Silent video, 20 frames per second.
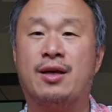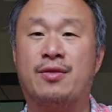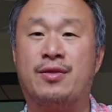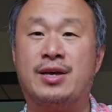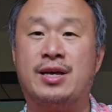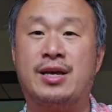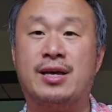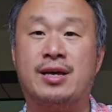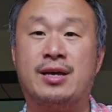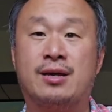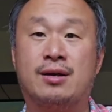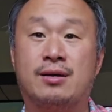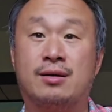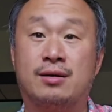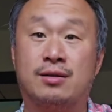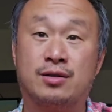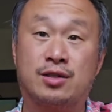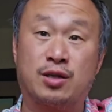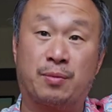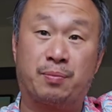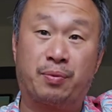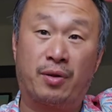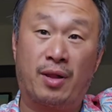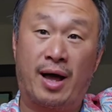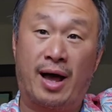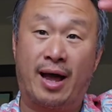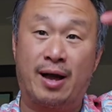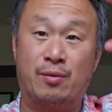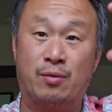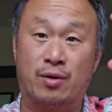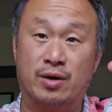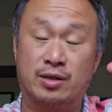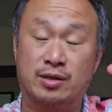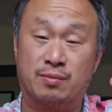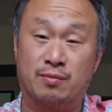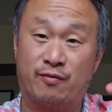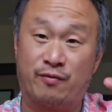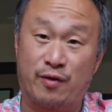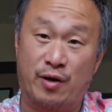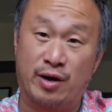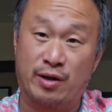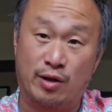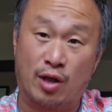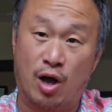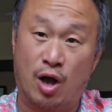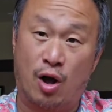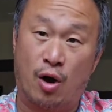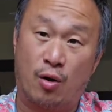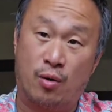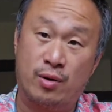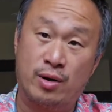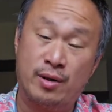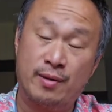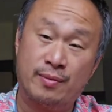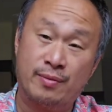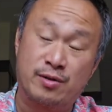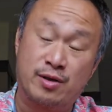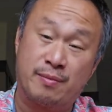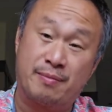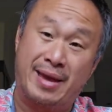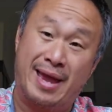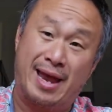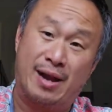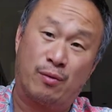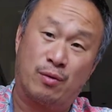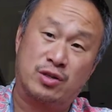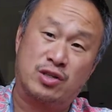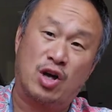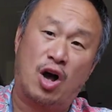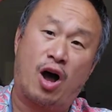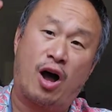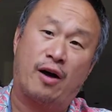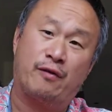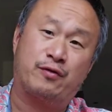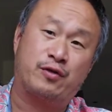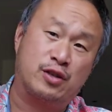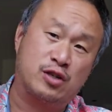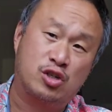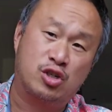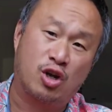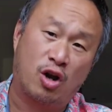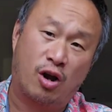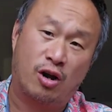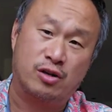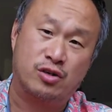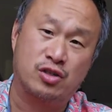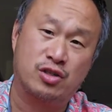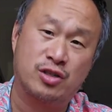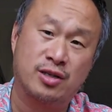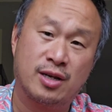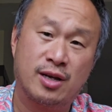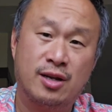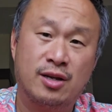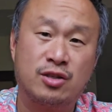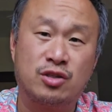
the supply was very low, demand was off the charts.